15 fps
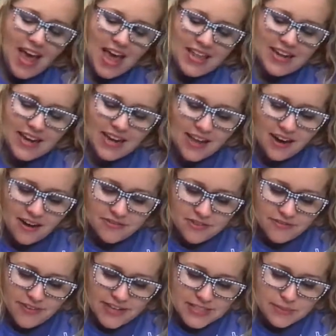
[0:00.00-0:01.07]
And I got off
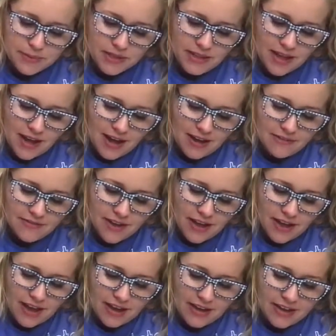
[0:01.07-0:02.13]
the Facebook Live
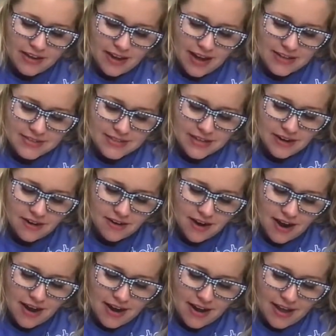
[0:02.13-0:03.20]
and I said, all
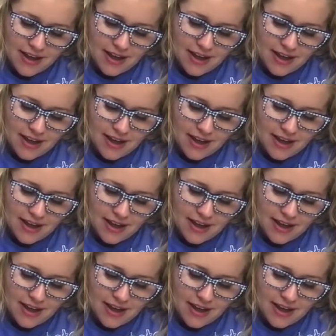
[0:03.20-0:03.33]
right.